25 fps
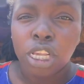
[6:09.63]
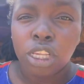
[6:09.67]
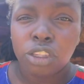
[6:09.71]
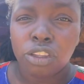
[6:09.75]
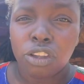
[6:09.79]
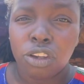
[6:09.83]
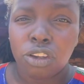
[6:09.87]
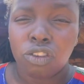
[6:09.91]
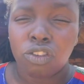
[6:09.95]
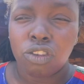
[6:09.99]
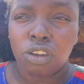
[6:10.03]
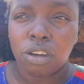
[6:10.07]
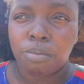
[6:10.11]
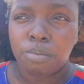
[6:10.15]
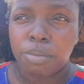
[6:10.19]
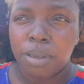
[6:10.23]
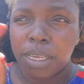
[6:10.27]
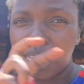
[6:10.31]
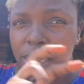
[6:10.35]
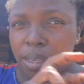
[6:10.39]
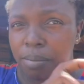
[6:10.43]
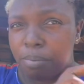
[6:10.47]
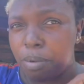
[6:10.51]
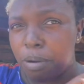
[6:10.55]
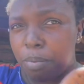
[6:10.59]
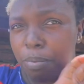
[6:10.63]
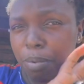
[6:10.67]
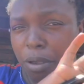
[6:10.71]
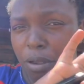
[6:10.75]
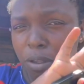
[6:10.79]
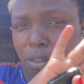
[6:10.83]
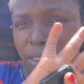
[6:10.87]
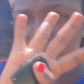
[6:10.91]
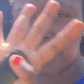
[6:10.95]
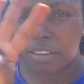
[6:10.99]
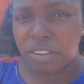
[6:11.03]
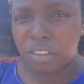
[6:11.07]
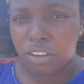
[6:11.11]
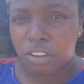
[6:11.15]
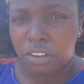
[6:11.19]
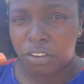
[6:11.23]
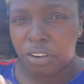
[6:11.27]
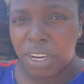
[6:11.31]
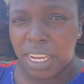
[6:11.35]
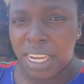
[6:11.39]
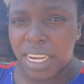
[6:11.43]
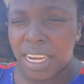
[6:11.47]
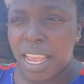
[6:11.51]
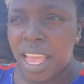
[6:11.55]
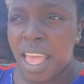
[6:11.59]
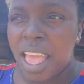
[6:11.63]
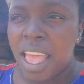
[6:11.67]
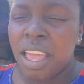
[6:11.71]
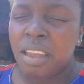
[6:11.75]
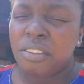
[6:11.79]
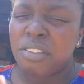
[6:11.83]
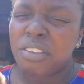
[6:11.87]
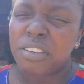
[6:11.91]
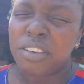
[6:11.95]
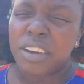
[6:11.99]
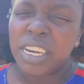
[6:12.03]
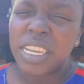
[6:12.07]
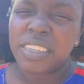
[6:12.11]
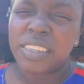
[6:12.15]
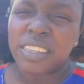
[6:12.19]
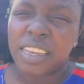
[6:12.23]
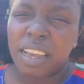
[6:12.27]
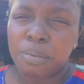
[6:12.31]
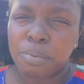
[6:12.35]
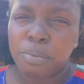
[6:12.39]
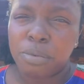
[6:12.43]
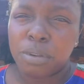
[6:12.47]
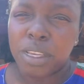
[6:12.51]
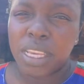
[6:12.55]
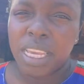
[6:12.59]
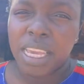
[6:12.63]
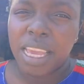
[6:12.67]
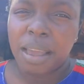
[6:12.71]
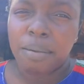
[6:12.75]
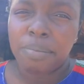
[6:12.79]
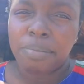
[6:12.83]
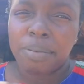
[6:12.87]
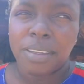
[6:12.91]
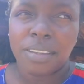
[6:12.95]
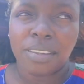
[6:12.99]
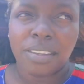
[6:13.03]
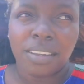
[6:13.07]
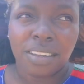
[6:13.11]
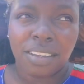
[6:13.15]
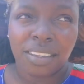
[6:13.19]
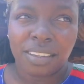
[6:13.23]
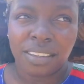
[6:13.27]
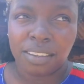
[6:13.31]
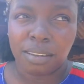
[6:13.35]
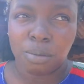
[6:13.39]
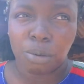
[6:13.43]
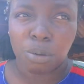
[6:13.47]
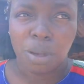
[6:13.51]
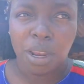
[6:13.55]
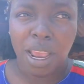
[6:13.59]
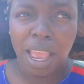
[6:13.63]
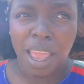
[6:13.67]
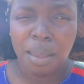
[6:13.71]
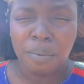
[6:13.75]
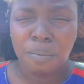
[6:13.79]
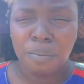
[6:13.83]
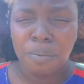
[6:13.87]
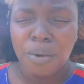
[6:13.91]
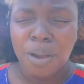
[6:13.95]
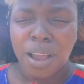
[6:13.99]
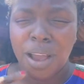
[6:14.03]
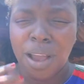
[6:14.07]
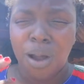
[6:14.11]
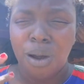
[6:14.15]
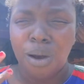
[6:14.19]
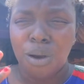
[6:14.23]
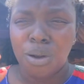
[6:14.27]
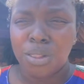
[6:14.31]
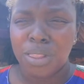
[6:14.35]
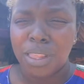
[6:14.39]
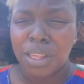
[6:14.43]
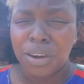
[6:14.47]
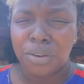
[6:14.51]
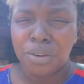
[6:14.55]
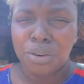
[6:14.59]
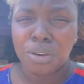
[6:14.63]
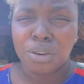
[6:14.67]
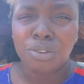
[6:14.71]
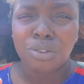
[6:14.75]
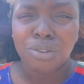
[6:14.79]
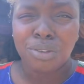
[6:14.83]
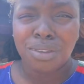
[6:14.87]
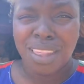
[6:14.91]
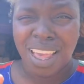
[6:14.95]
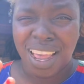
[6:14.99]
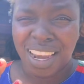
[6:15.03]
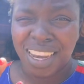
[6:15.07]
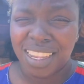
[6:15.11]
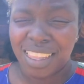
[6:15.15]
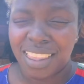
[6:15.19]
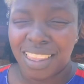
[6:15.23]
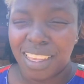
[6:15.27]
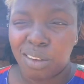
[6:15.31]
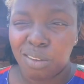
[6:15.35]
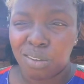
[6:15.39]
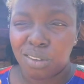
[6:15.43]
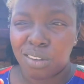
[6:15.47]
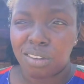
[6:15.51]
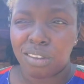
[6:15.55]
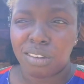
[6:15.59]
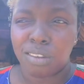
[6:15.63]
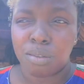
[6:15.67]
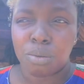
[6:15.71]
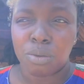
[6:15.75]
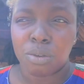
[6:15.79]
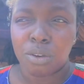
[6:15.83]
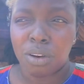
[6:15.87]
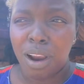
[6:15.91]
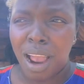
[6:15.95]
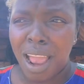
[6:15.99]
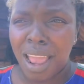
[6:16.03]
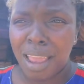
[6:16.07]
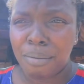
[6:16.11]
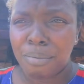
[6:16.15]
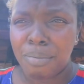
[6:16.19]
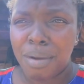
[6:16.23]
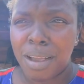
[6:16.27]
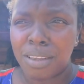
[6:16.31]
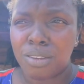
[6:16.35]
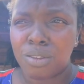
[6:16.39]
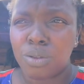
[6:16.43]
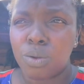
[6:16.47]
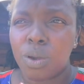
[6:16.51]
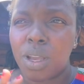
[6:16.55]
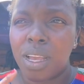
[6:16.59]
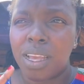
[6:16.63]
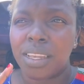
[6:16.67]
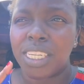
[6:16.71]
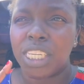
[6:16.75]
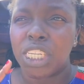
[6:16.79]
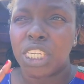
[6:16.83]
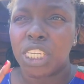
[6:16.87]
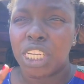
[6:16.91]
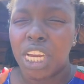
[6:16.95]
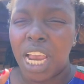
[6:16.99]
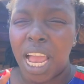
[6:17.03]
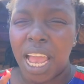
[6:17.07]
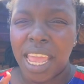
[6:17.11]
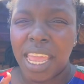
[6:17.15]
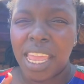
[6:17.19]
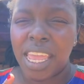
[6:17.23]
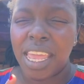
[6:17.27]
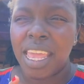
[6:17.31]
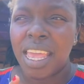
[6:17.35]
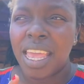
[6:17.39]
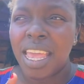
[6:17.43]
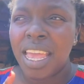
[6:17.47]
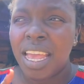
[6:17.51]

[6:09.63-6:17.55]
so it will be popping on the screen if you reach up to here please subscribe we are on the road to 30,000 subscribers we are shy